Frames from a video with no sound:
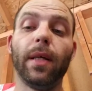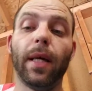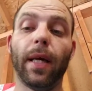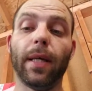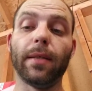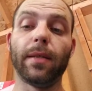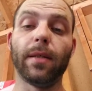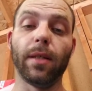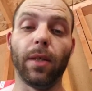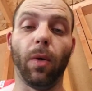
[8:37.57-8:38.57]
is
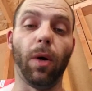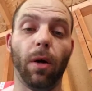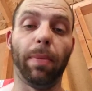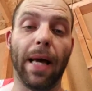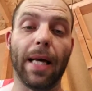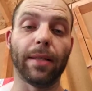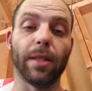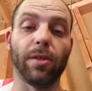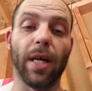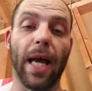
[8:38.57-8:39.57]
the oil
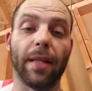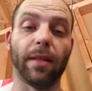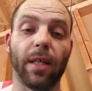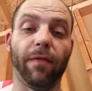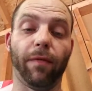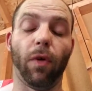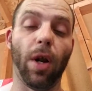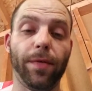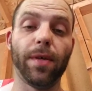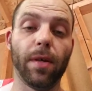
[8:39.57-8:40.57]
passage at the
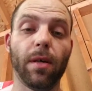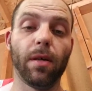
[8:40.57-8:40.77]
front